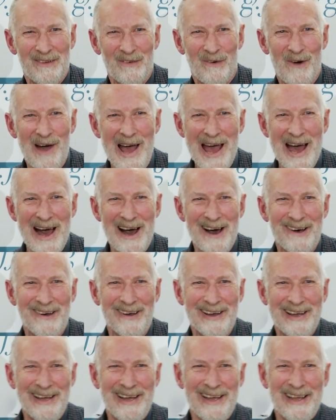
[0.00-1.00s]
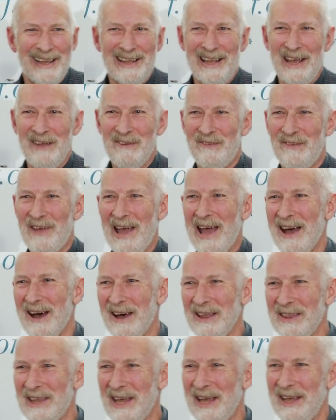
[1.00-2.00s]
wow! they
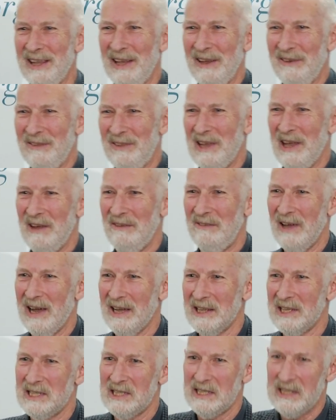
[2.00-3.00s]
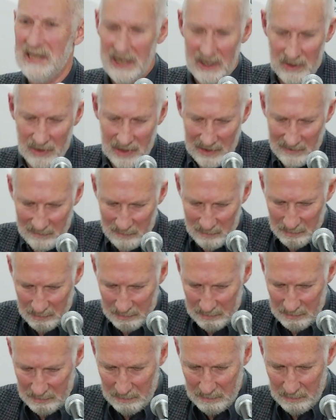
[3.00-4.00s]
found the they, they found the secret of
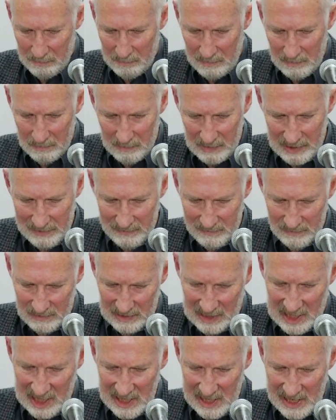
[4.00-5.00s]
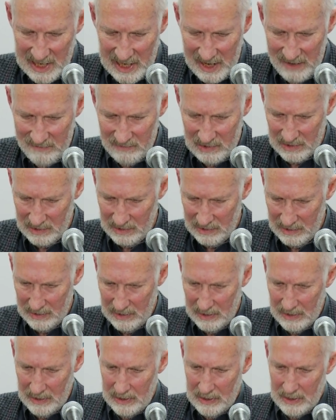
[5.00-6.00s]
the key to heaven.
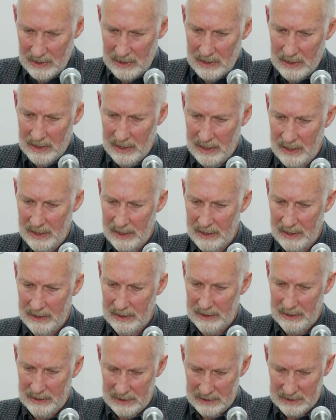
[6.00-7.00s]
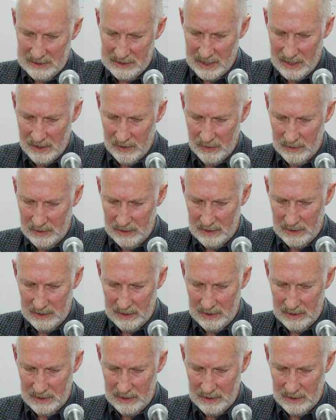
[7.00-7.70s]
Uh, so,